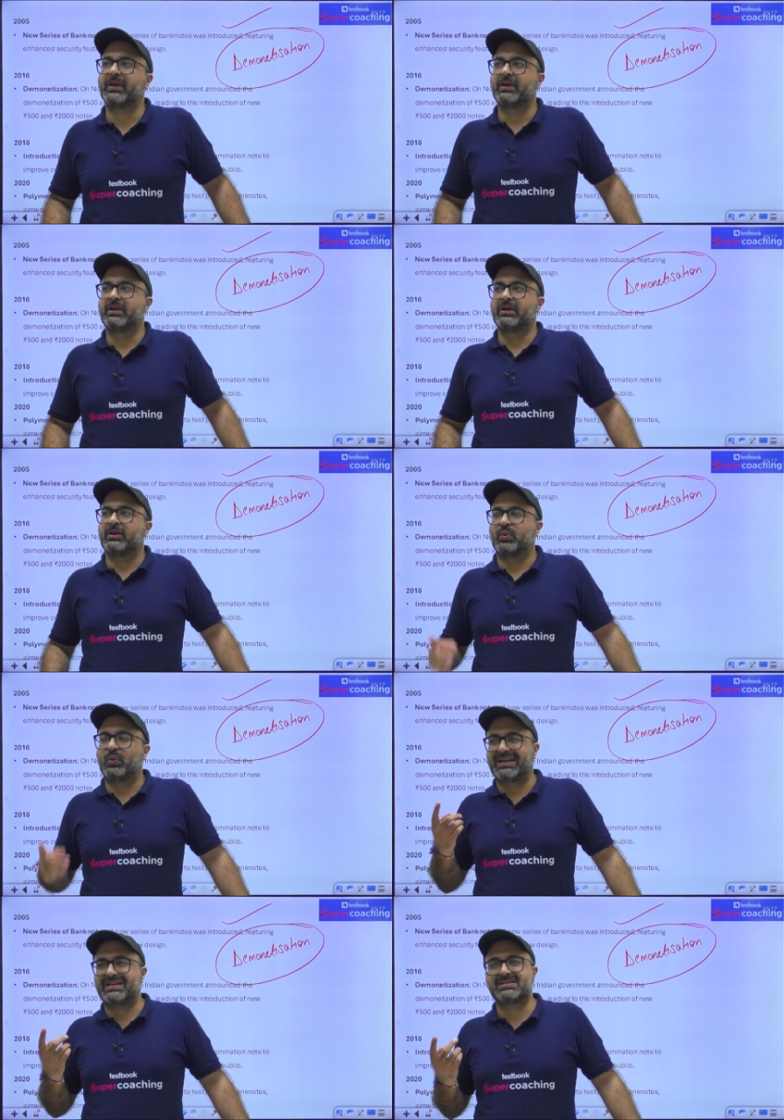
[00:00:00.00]
One is
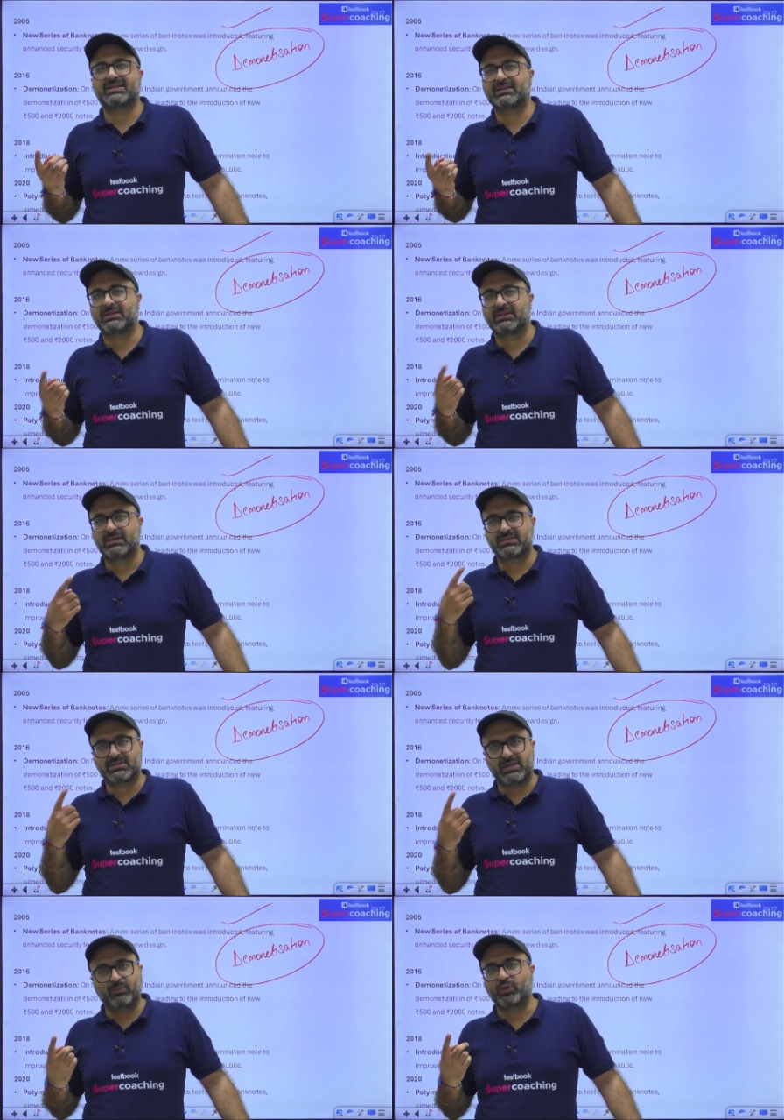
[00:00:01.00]
in
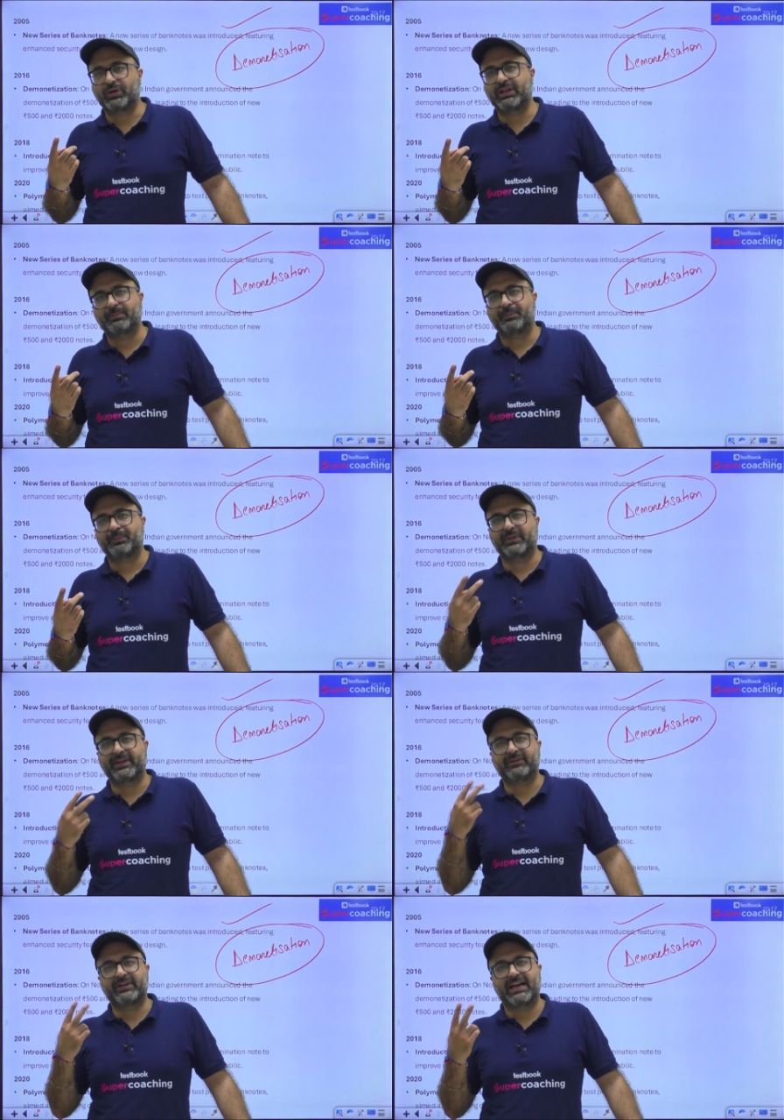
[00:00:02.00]
Salboni, then we have
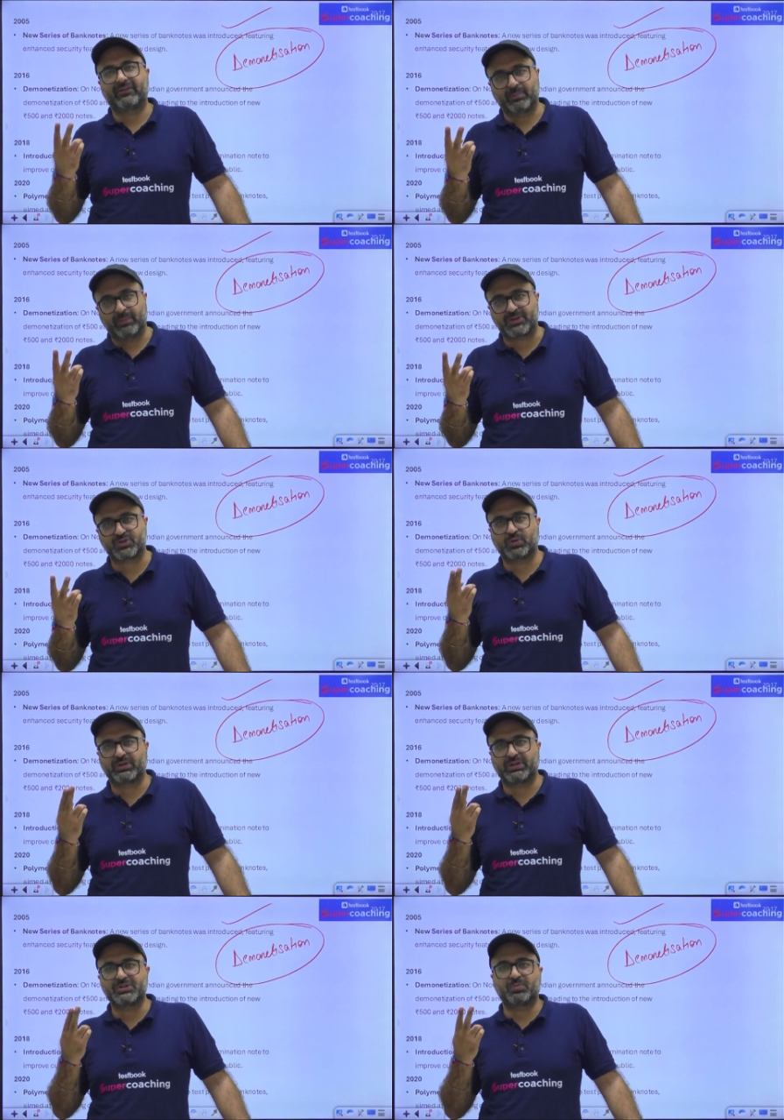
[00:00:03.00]
in Mysore. These
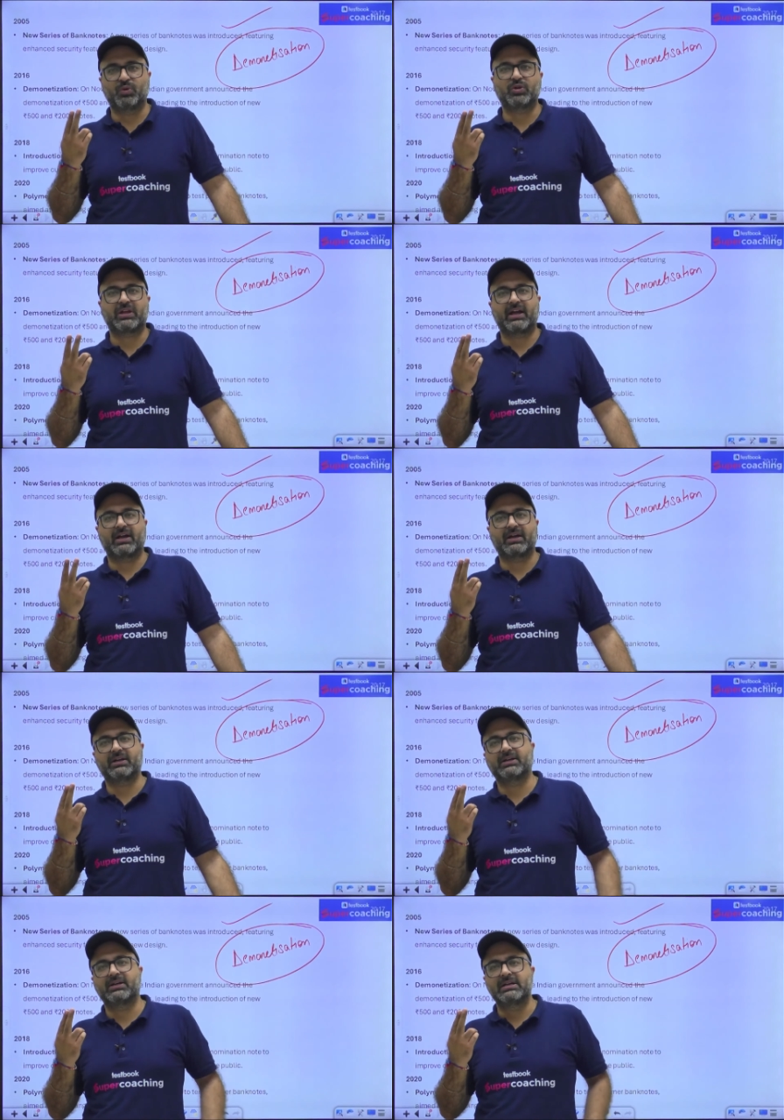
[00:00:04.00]
both are under
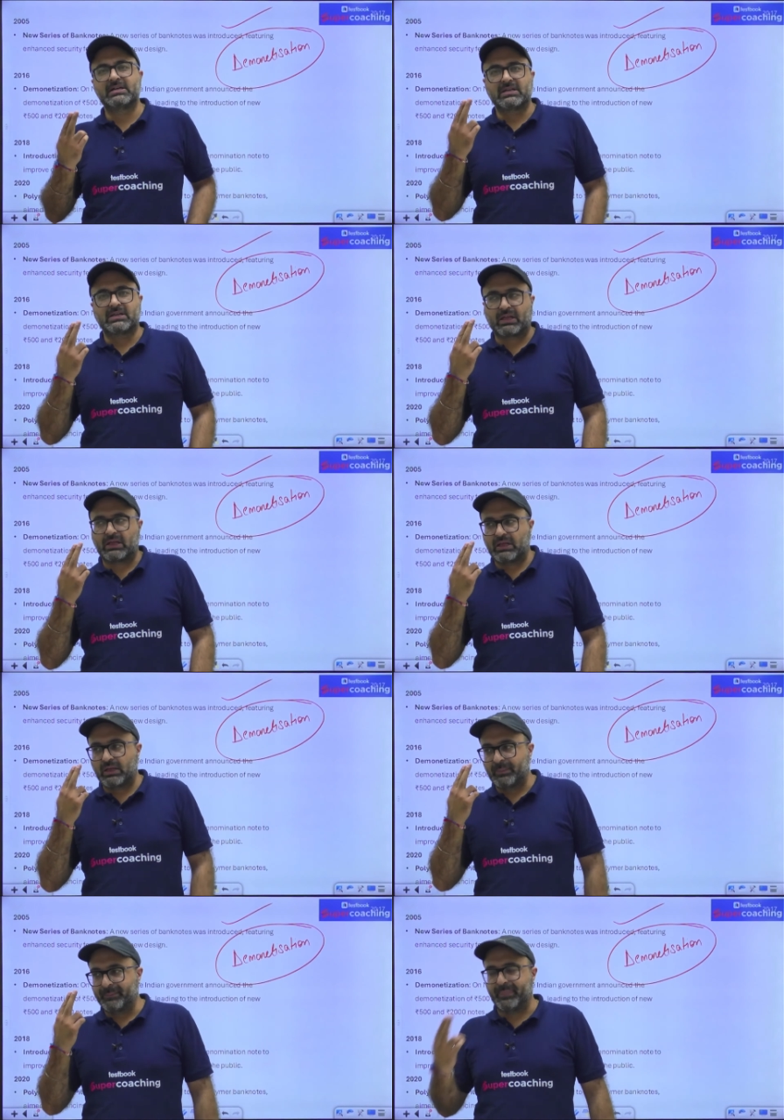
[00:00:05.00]

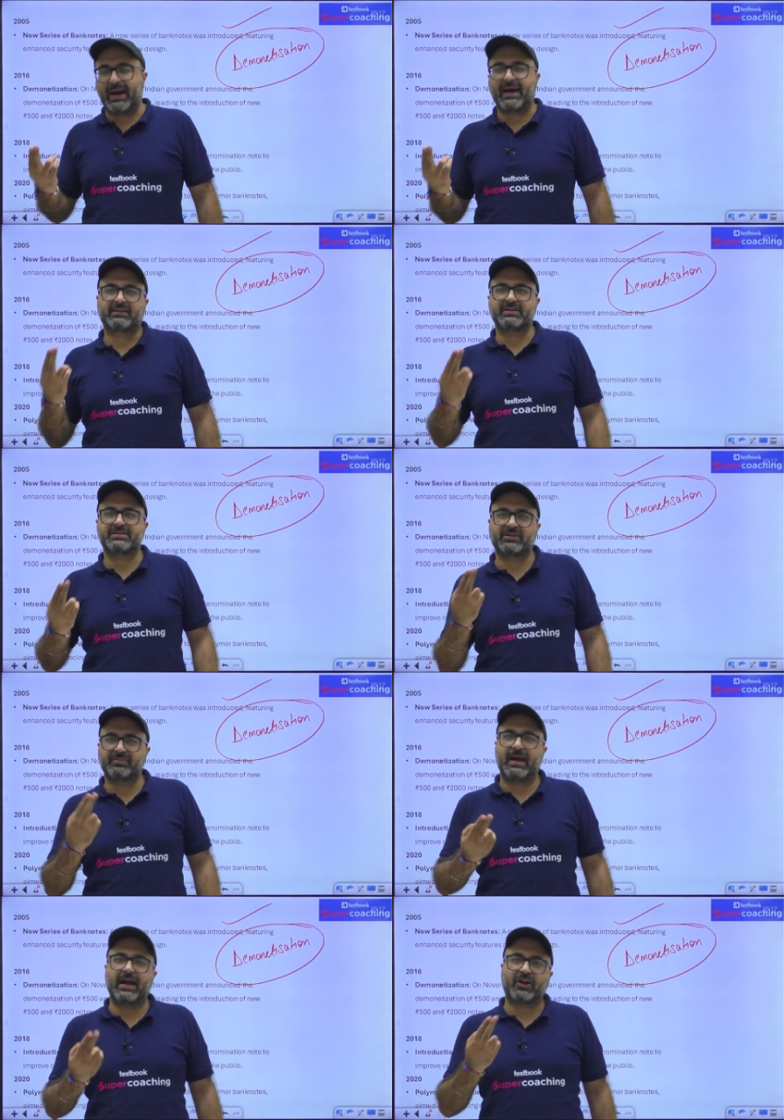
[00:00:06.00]
Bharatiya Reserve Bank
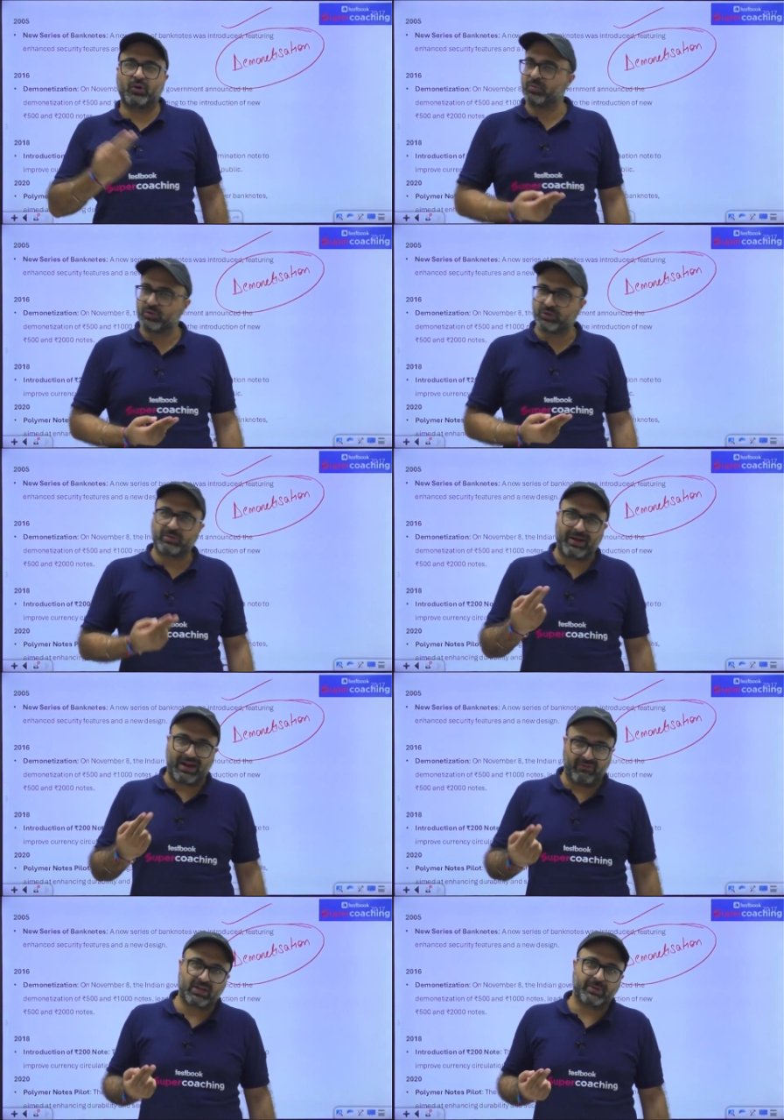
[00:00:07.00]
Note Mudran Private
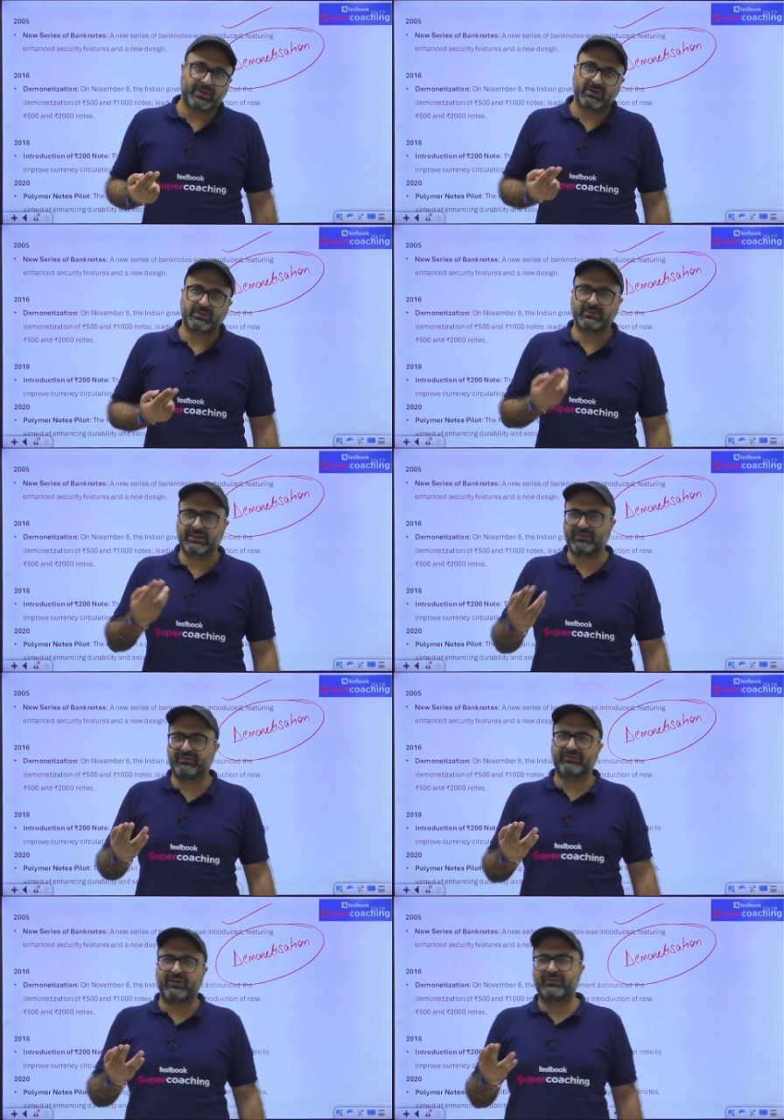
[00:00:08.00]
Limited. Then one
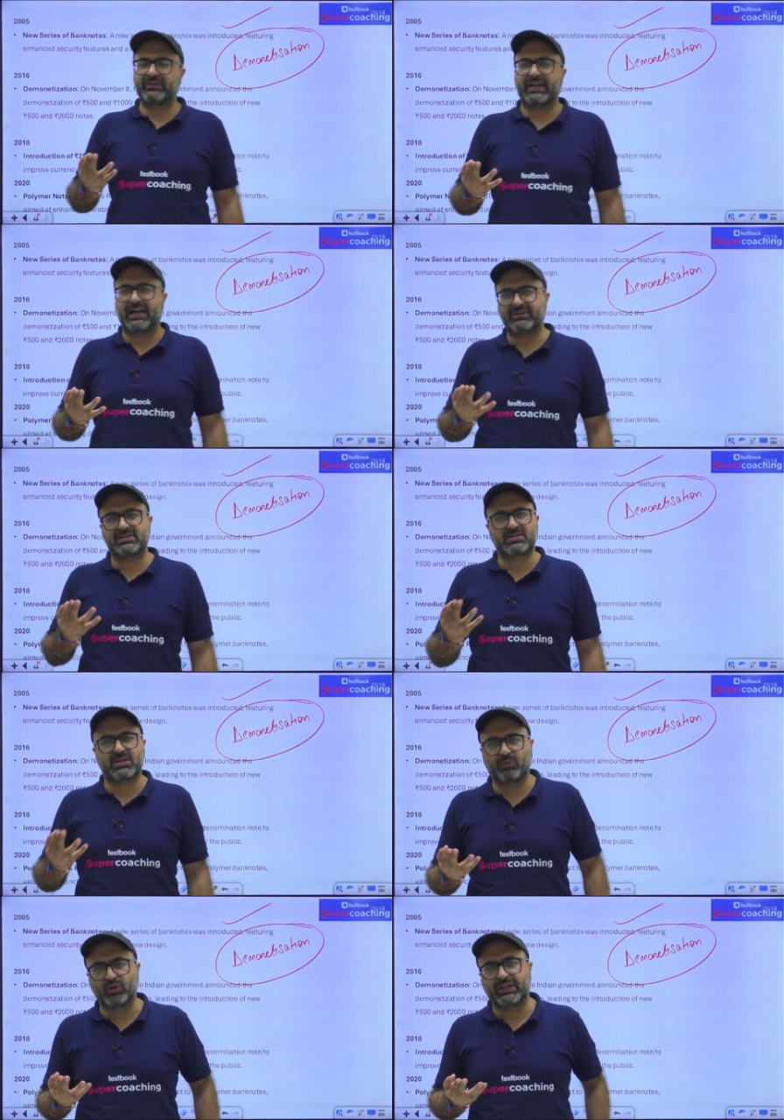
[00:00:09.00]
we have in Salboni
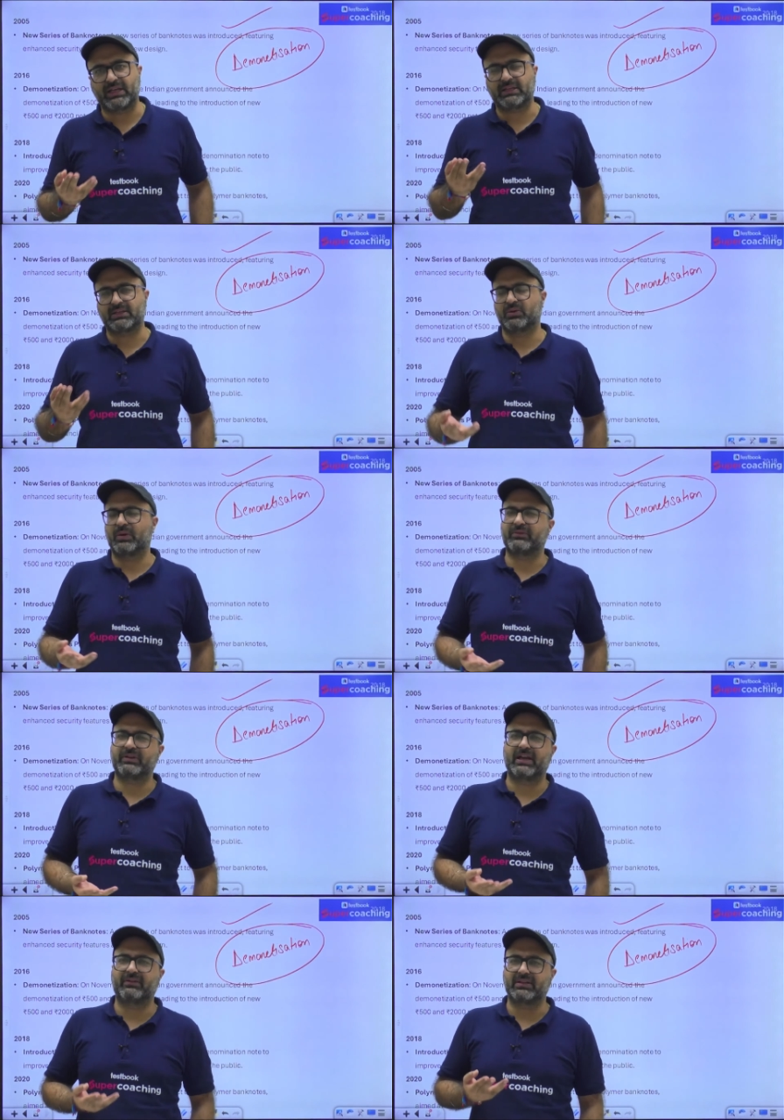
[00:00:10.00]
and the other one we have in
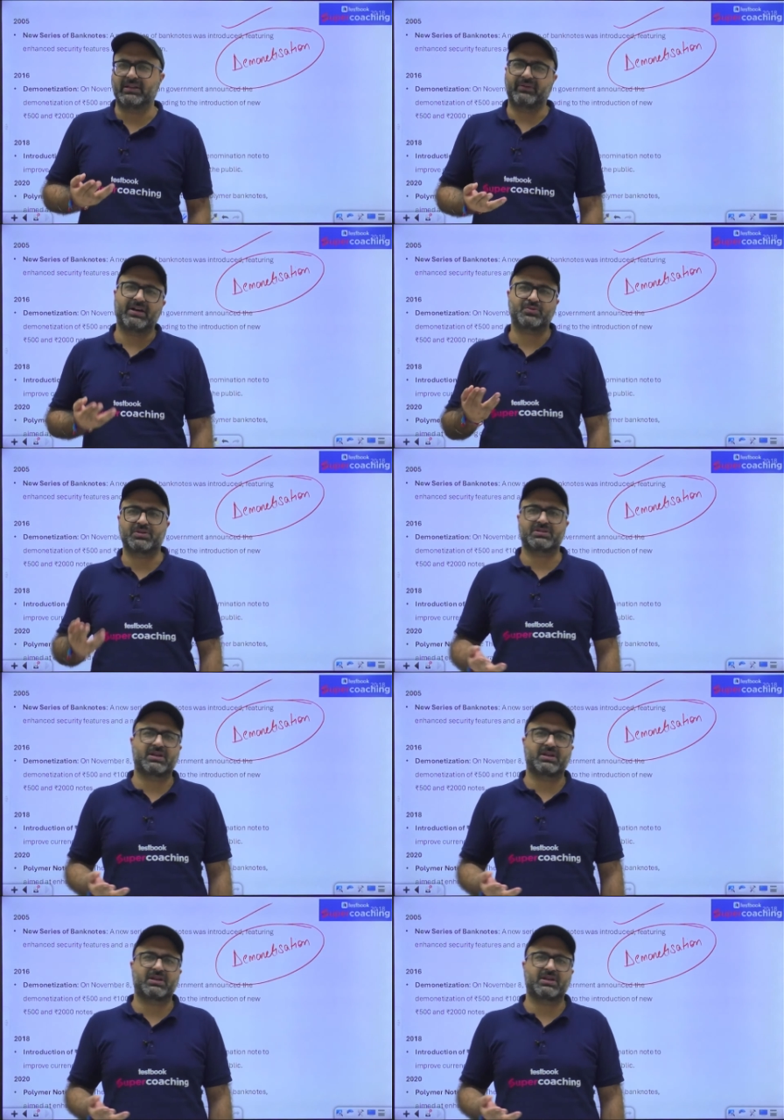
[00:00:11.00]
Dewas, which is under